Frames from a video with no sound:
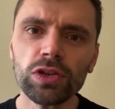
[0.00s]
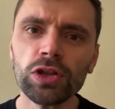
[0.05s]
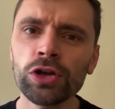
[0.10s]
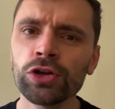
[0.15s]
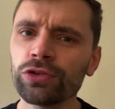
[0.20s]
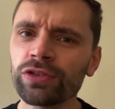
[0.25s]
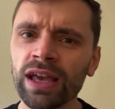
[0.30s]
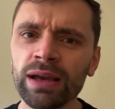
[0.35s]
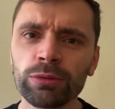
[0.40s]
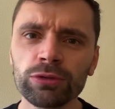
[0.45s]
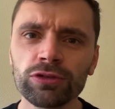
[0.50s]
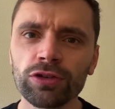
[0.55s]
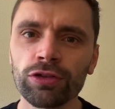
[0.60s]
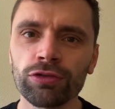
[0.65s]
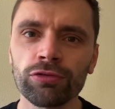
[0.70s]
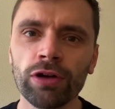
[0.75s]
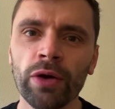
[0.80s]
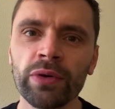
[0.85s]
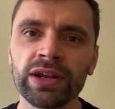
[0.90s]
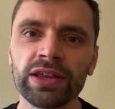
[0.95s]
who's able to
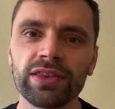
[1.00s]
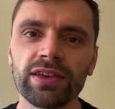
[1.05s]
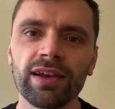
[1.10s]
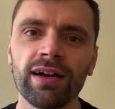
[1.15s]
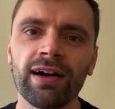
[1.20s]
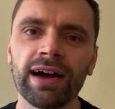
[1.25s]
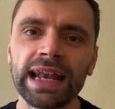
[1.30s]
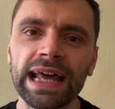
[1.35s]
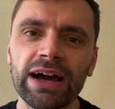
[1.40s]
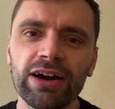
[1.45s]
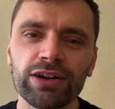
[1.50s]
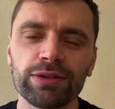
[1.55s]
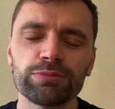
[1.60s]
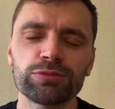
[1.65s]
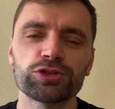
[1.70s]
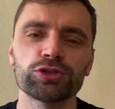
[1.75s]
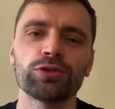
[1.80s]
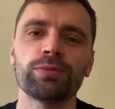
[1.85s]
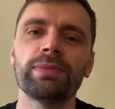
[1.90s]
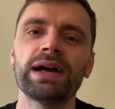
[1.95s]
throw in at the line out. I'm
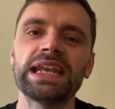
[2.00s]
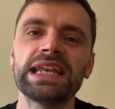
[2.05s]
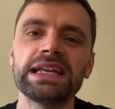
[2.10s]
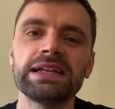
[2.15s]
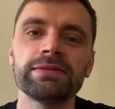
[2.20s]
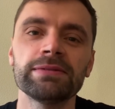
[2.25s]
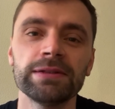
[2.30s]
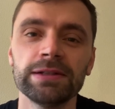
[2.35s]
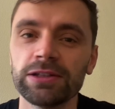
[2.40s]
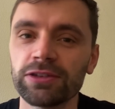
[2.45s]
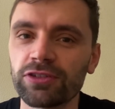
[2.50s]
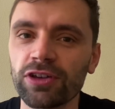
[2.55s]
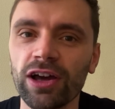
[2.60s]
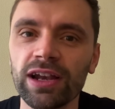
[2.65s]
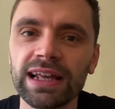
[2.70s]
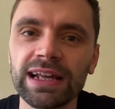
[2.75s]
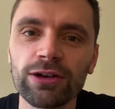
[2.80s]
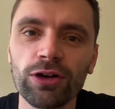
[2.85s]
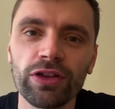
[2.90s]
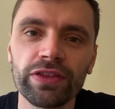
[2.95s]
sure many,
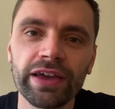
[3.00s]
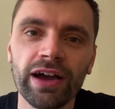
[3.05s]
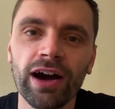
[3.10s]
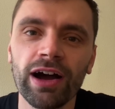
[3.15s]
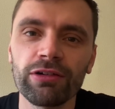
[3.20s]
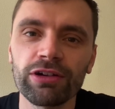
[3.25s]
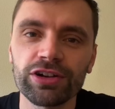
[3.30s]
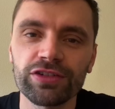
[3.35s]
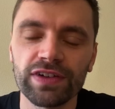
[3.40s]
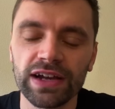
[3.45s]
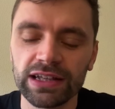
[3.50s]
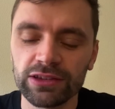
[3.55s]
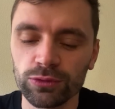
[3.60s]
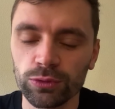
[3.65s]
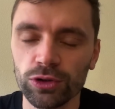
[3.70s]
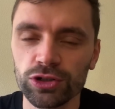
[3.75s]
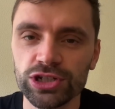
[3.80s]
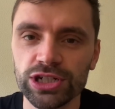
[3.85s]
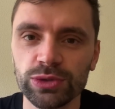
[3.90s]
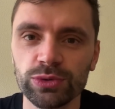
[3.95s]
certainly a lot of the Irish fans
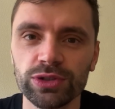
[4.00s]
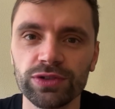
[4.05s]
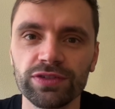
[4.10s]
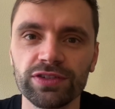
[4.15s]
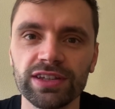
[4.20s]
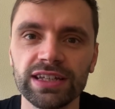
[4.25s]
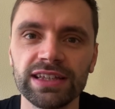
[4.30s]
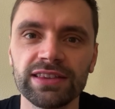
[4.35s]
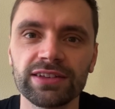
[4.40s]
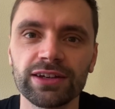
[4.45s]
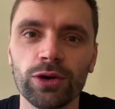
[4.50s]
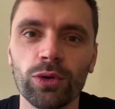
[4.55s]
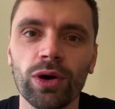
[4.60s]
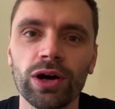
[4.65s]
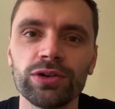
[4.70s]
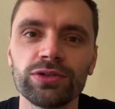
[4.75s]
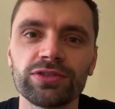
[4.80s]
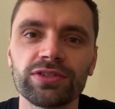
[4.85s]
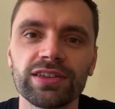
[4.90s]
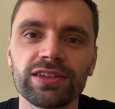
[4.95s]
watching would have seen the
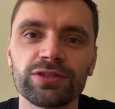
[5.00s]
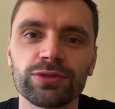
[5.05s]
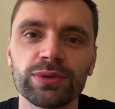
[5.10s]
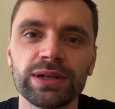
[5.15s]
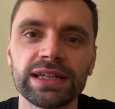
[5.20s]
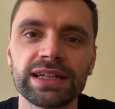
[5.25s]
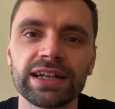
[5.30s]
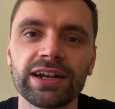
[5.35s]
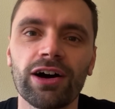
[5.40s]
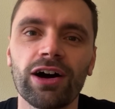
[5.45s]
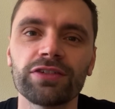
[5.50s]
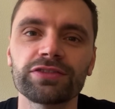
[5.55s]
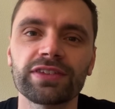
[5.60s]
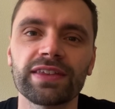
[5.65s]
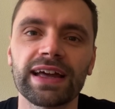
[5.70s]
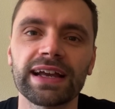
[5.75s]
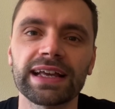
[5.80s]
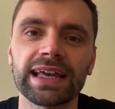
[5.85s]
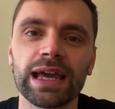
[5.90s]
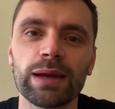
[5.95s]
quotes this week and after
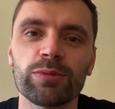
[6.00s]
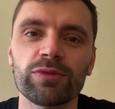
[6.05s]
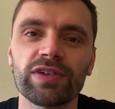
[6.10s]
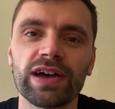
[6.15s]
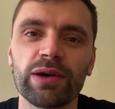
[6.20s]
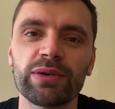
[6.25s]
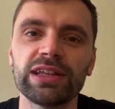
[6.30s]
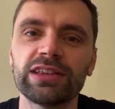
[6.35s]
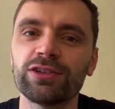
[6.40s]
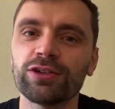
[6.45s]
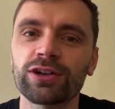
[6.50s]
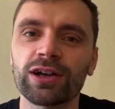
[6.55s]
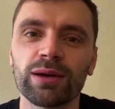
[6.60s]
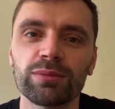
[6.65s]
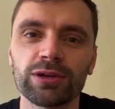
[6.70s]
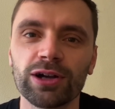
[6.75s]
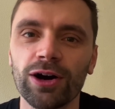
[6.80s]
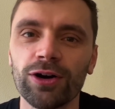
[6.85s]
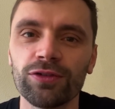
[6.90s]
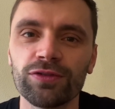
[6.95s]
that game of how he took
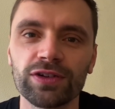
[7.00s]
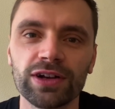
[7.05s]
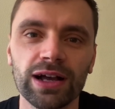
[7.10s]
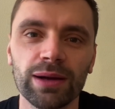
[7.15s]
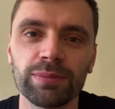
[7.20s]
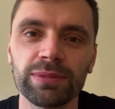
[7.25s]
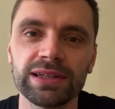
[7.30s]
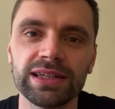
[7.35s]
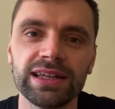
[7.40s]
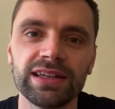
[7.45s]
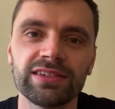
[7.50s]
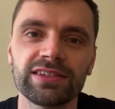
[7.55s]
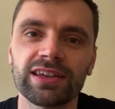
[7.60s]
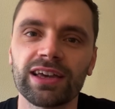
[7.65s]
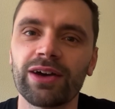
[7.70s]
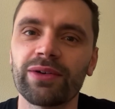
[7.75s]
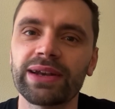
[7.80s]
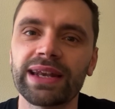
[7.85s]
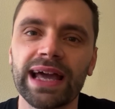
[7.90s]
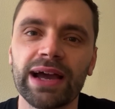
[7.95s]
up golf a couple of years
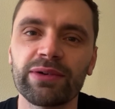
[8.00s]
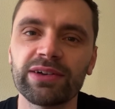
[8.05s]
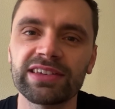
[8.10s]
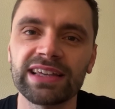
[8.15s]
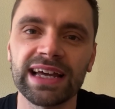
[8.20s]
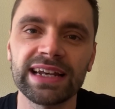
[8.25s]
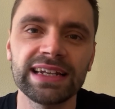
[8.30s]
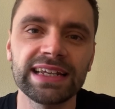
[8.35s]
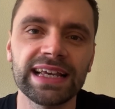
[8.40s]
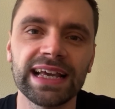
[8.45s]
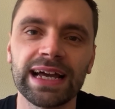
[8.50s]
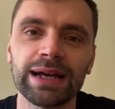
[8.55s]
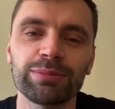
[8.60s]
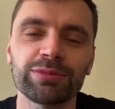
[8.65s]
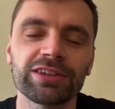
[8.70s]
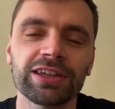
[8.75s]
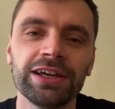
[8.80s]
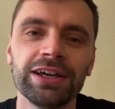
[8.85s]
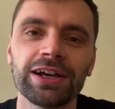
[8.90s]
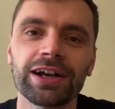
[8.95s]
ago and now his
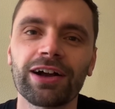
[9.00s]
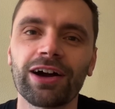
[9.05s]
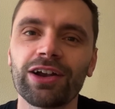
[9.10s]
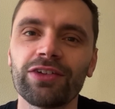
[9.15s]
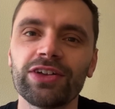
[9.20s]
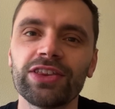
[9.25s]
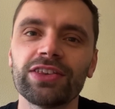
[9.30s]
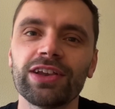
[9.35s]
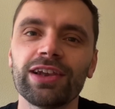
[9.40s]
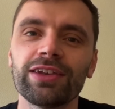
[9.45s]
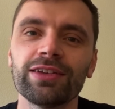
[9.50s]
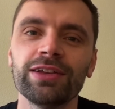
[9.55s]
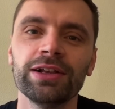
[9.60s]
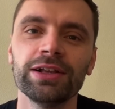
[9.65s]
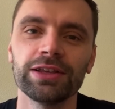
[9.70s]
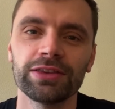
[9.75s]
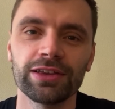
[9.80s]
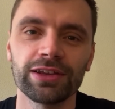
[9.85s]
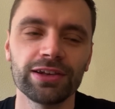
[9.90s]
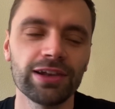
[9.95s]
handicap's kind of in
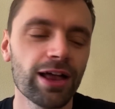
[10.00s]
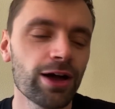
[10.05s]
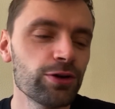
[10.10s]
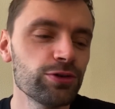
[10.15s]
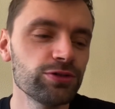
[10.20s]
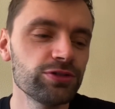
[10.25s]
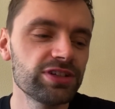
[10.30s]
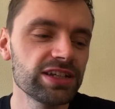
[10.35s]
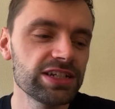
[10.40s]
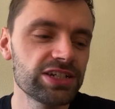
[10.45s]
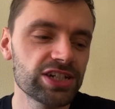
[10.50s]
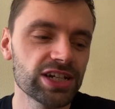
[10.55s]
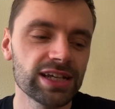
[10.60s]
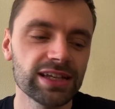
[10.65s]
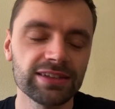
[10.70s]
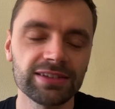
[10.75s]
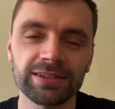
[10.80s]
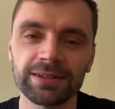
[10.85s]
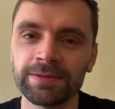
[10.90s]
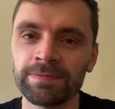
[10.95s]
the low
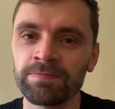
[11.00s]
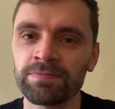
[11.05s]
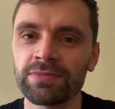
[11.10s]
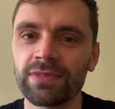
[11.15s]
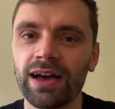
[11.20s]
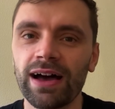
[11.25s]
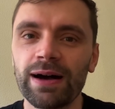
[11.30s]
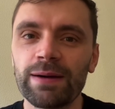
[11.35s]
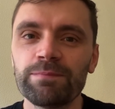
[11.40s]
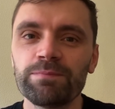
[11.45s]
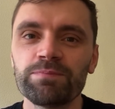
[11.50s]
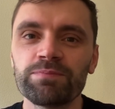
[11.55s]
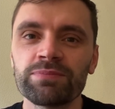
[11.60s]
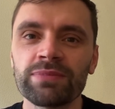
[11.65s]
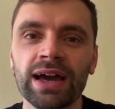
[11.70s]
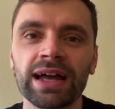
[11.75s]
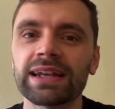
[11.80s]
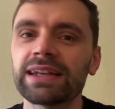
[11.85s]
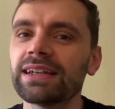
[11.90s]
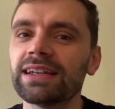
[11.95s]
digits.
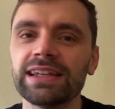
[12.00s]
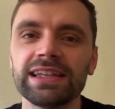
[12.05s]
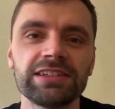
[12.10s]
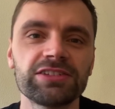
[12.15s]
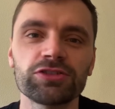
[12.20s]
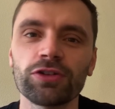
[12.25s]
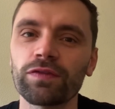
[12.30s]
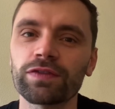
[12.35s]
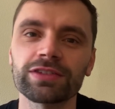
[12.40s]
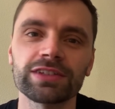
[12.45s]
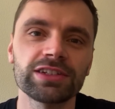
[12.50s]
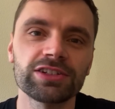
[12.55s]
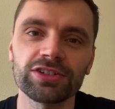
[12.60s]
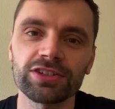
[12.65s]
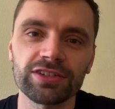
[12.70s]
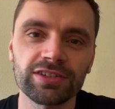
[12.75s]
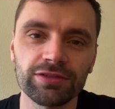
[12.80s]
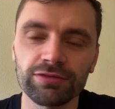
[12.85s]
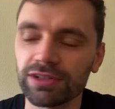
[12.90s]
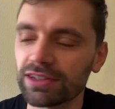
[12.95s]
And he's obviously
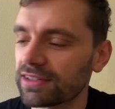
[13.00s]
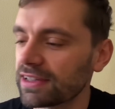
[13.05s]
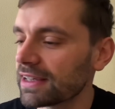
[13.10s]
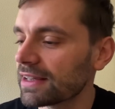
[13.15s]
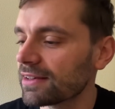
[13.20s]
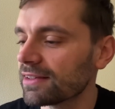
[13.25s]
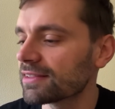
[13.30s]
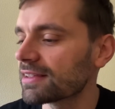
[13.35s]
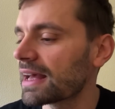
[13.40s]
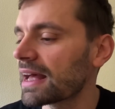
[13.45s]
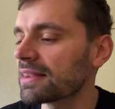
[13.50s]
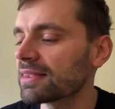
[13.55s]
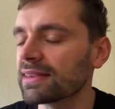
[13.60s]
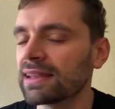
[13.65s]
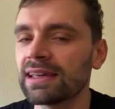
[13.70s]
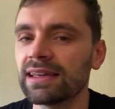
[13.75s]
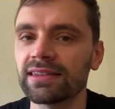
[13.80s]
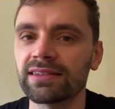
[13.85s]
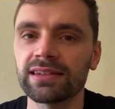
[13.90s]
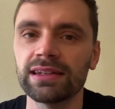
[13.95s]
just a ridiculous
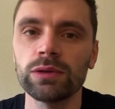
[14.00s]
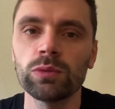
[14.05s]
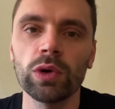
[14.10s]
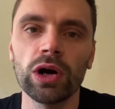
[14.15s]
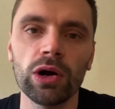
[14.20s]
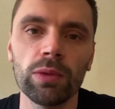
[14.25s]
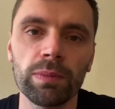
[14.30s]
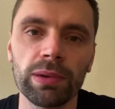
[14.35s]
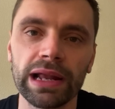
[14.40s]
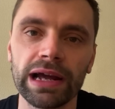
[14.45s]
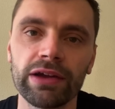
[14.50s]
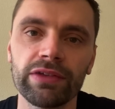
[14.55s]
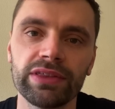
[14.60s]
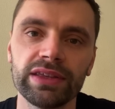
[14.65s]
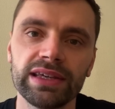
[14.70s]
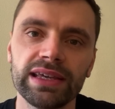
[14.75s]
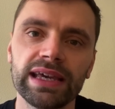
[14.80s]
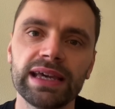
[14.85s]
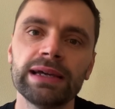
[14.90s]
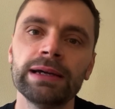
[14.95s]
athlete, isn't he? World Player of the
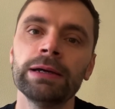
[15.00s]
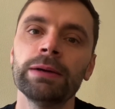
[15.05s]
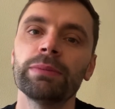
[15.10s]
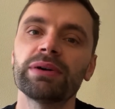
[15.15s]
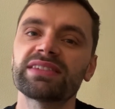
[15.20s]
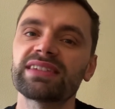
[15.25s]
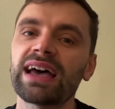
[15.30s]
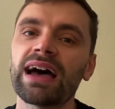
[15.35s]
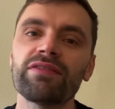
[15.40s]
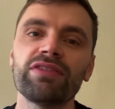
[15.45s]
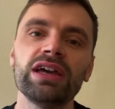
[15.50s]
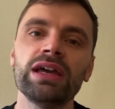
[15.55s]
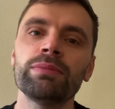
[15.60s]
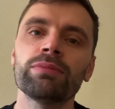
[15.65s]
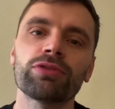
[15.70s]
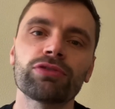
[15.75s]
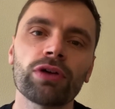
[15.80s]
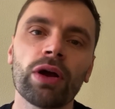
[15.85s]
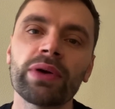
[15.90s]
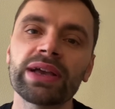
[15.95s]
Year. But to have him
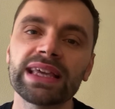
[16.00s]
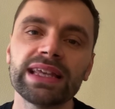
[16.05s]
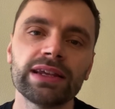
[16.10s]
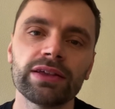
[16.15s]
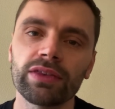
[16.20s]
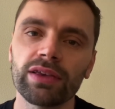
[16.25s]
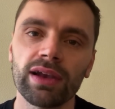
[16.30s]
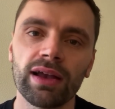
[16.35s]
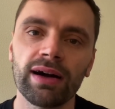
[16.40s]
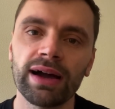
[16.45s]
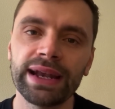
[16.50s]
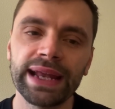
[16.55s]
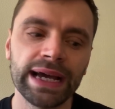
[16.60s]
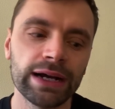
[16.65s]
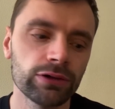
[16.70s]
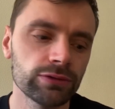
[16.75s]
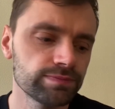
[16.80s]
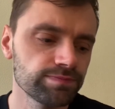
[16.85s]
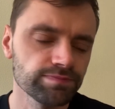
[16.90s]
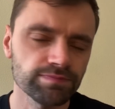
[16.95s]
throwing in at the line
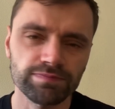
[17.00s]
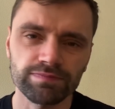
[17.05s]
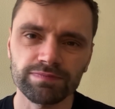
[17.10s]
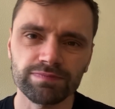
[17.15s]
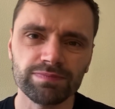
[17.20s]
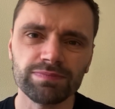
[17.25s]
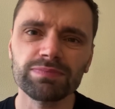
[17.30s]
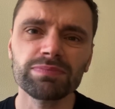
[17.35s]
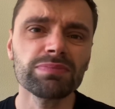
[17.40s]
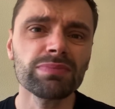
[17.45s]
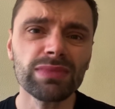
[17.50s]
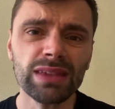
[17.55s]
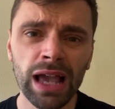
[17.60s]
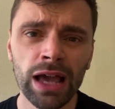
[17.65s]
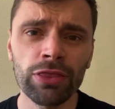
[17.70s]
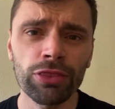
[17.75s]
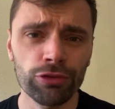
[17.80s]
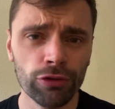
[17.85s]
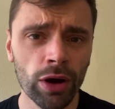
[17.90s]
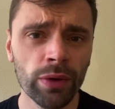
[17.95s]
out
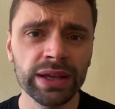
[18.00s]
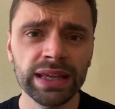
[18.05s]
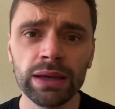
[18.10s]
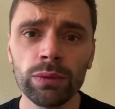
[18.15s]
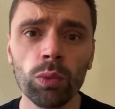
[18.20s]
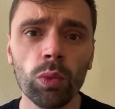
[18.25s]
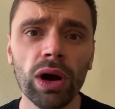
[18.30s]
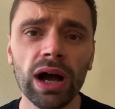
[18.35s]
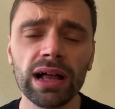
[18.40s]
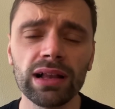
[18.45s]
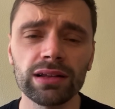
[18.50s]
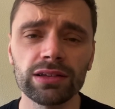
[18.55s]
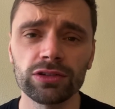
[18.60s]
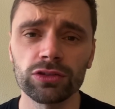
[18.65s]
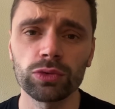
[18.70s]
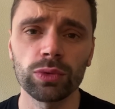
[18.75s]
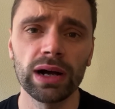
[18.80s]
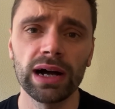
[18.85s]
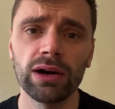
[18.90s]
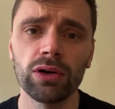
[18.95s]
and throwing in well
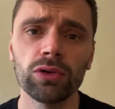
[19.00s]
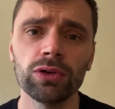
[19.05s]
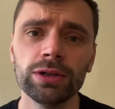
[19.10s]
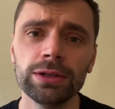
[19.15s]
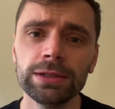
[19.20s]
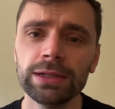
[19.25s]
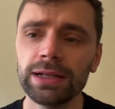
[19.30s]
as well,